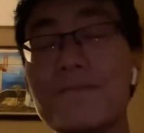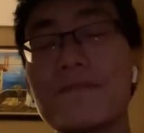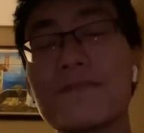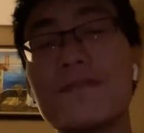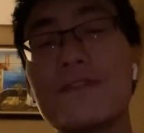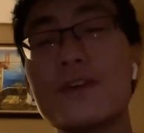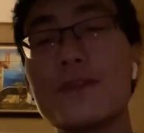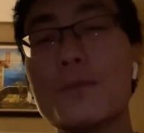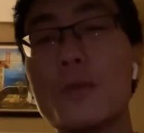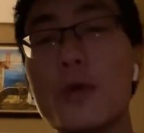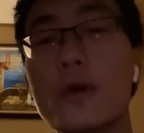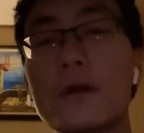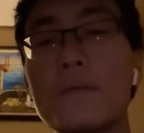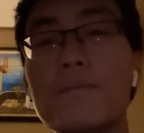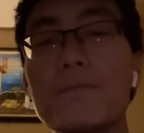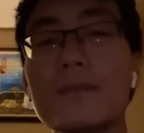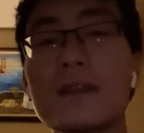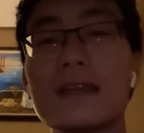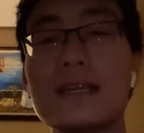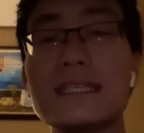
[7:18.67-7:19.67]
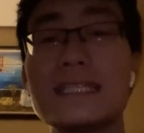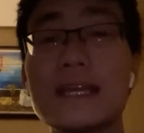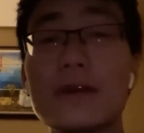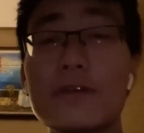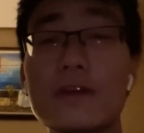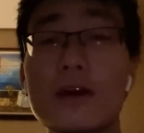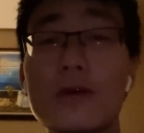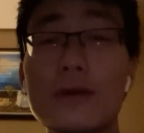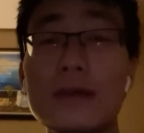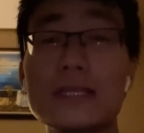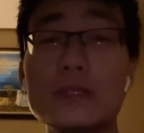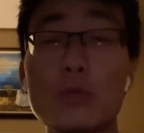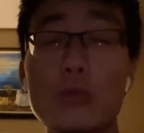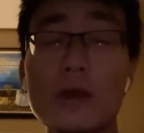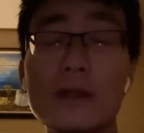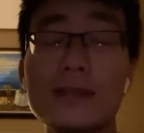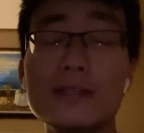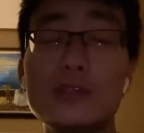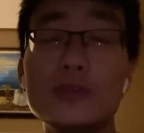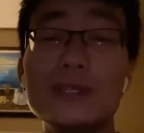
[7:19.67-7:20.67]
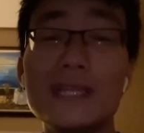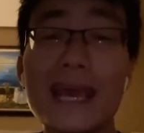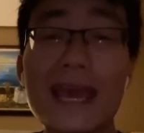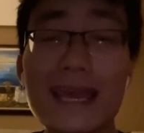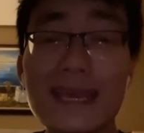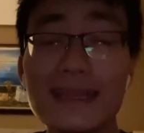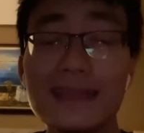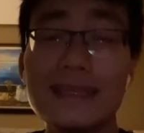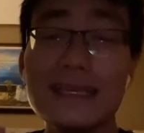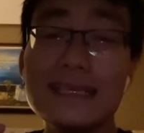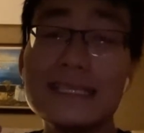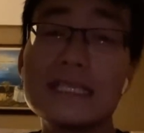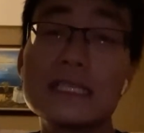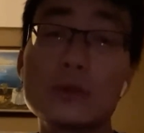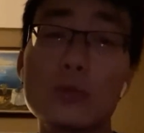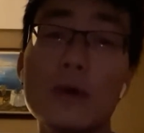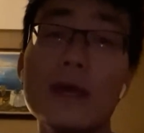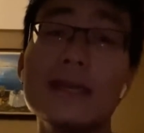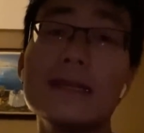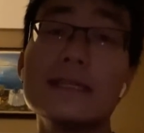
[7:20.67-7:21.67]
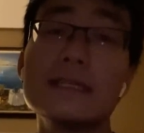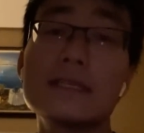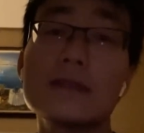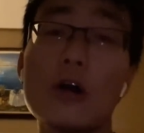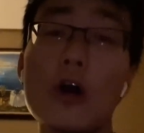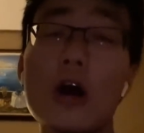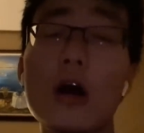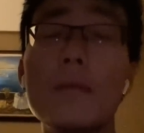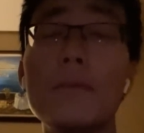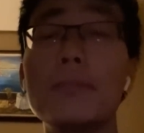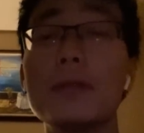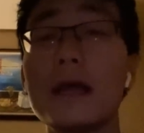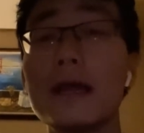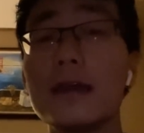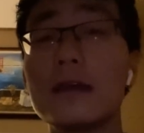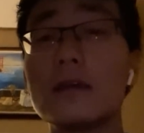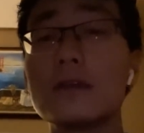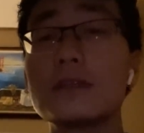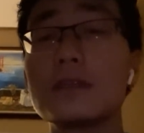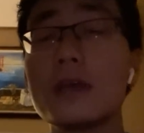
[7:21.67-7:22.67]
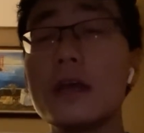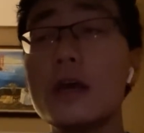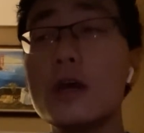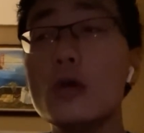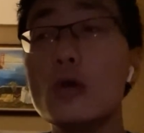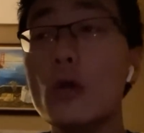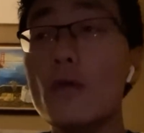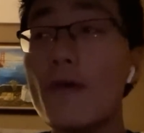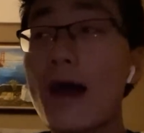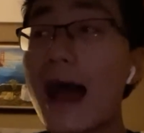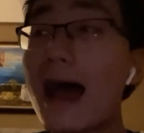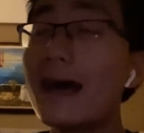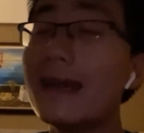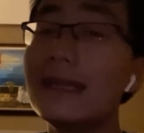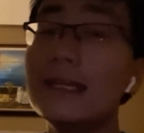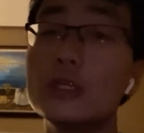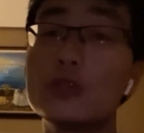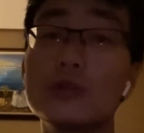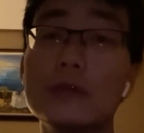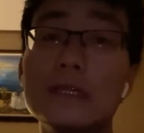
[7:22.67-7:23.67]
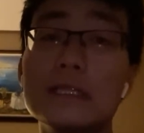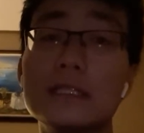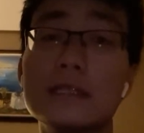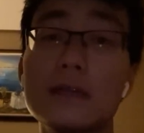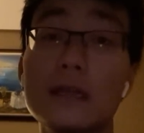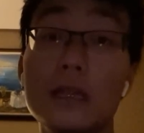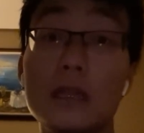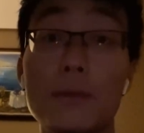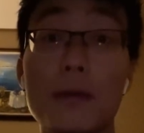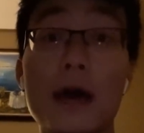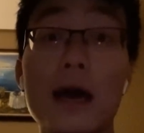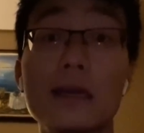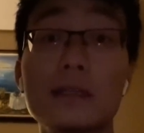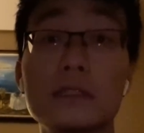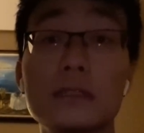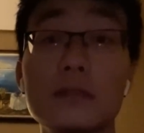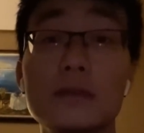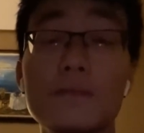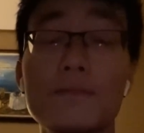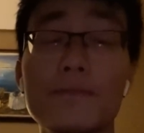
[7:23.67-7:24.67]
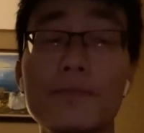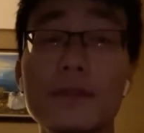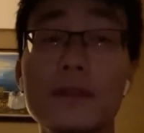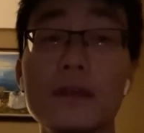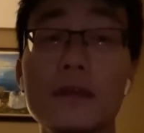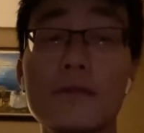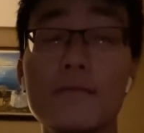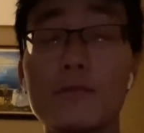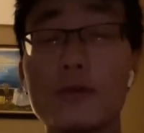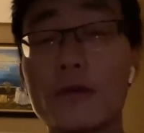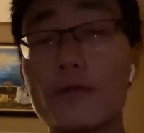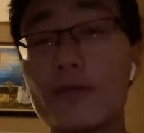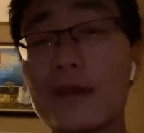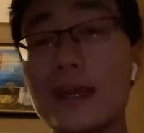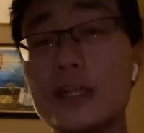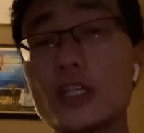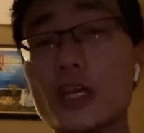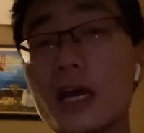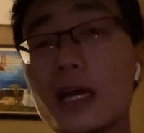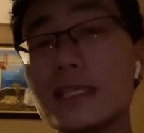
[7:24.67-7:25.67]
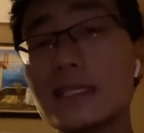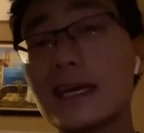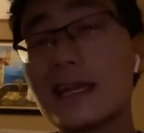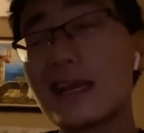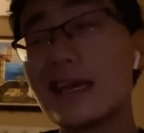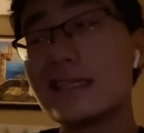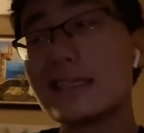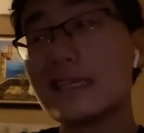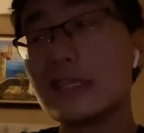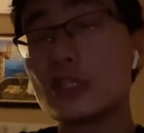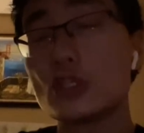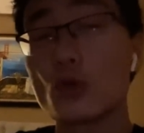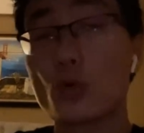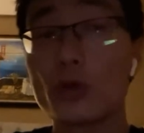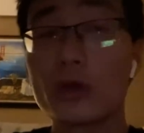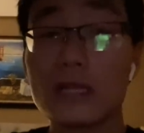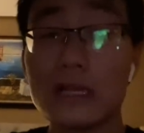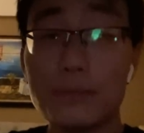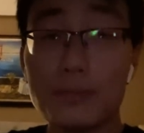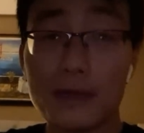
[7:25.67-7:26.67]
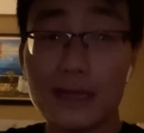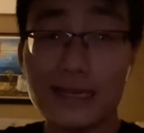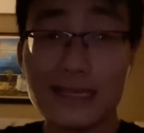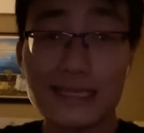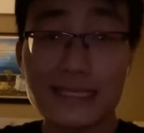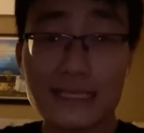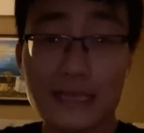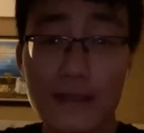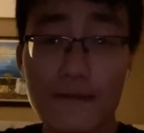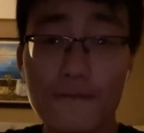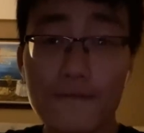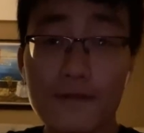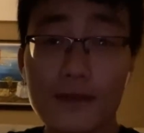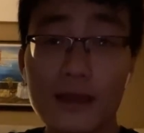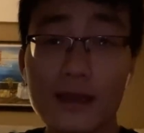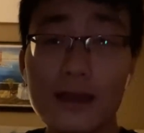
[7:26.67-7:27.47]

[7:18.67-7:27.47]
Furthermore, Caserio is willing to take these swings on players who have had injuries in the past. For a franchise that has historically played it safe,